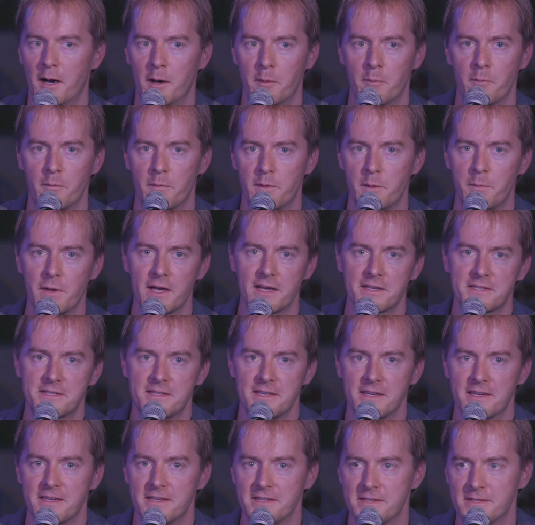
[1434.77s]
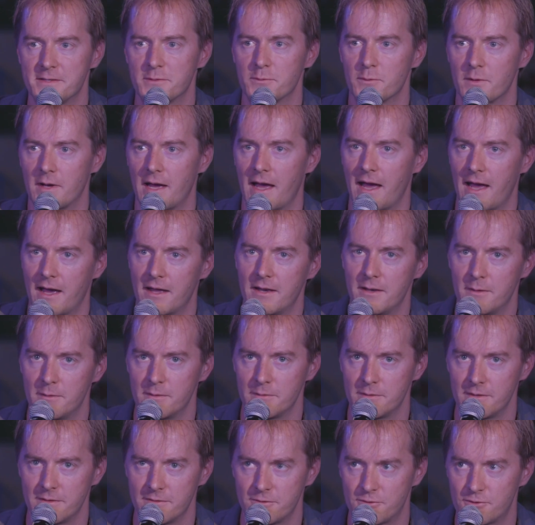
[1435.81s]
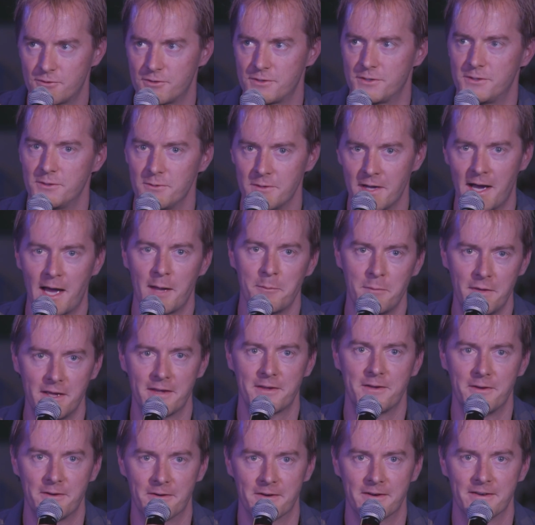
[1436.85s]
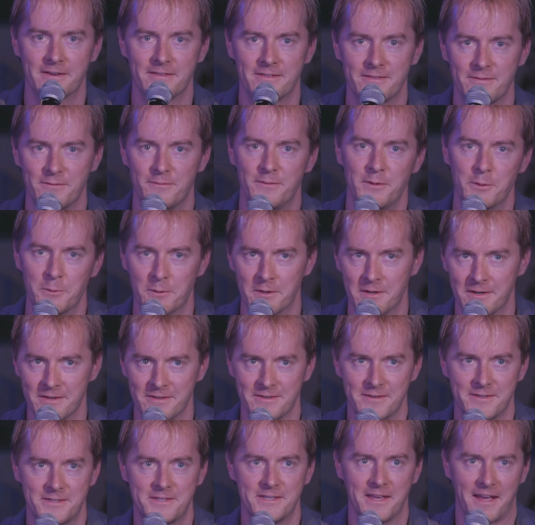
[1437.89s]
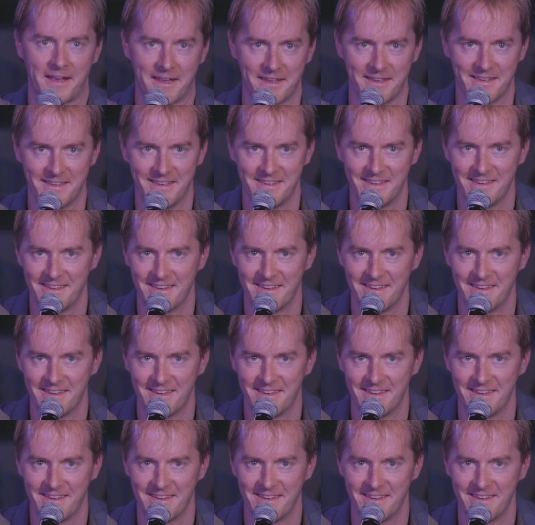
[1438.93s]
The biggest thing is, do not make your viewer sick.